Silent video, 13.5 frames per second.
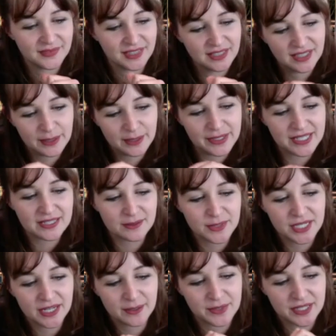I mean,
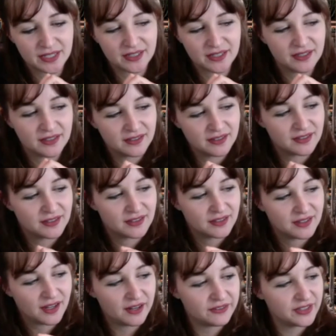sometimes like
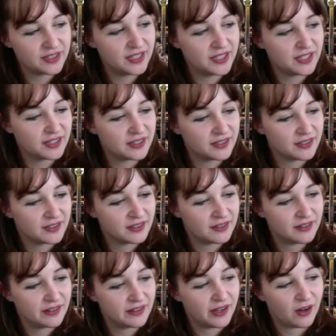I feel like
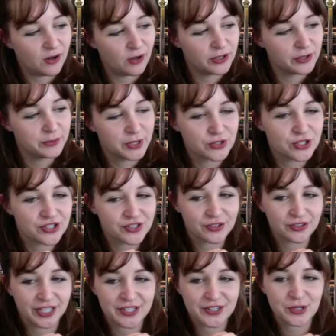all emotions are
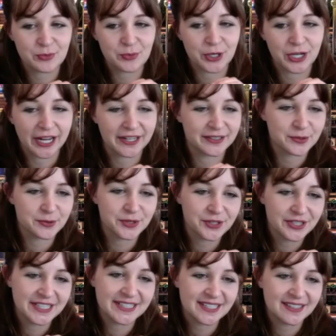like super heightened when you're in
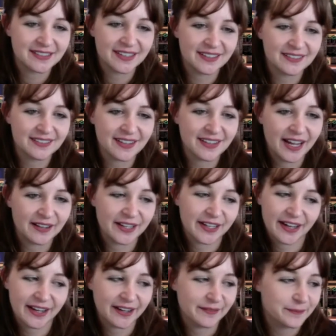Disneyland. I like,
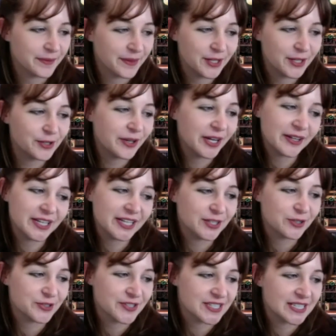you know how like you'll
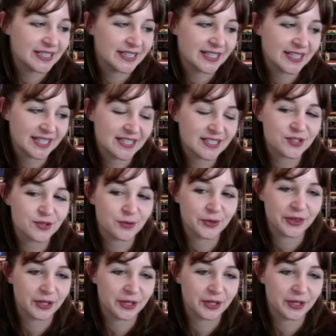see like kids throwing their